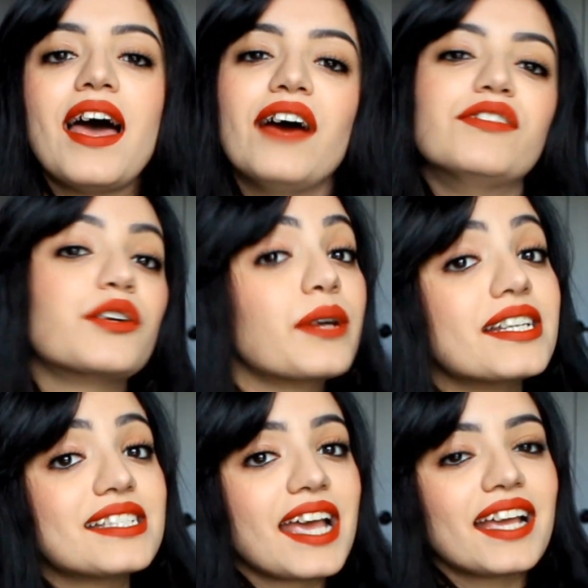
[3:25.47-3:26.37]
Have a
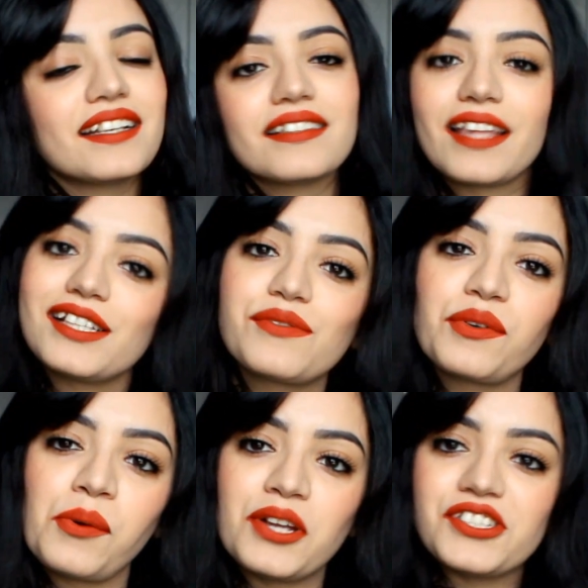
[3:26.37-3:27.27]
great day. Thanks
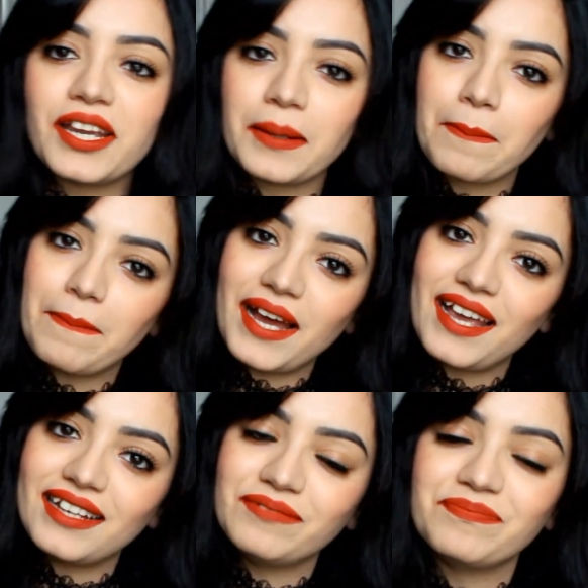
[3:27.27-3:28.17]
for watching.
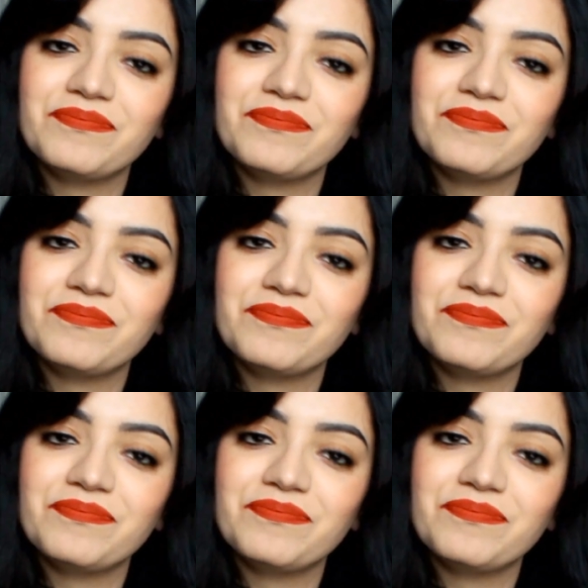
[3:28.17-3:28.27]
Bye.